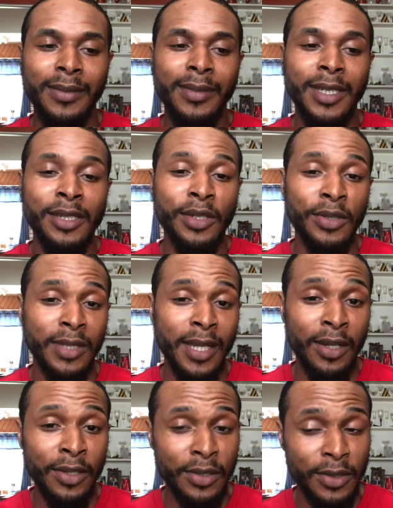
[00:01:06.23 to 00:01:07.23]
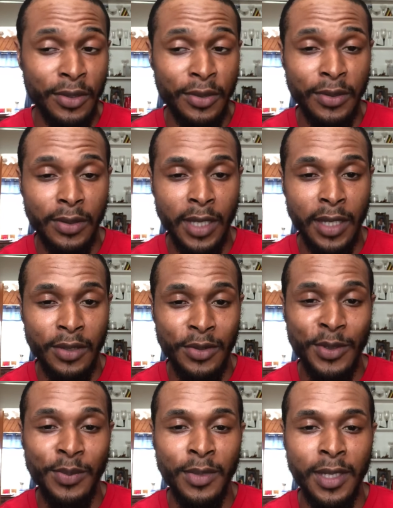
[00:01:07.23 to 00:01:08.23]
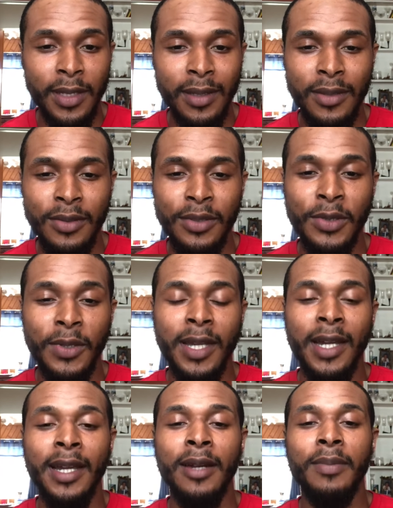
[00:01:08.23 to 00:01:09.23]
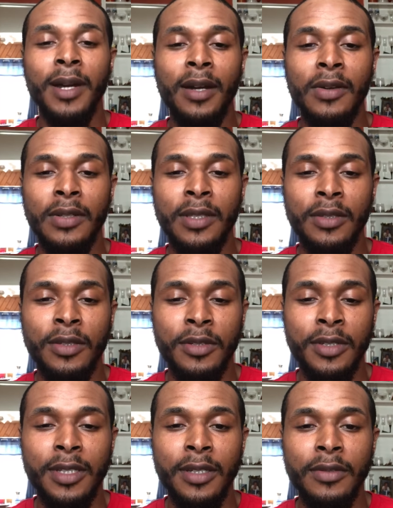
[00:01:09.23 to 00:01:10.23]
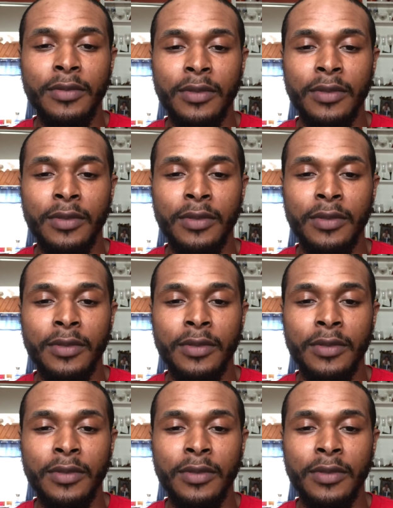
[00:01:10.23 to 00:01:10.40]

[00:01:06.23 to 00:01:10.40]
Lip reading: It shows that also that you submit to a higher power than yourself.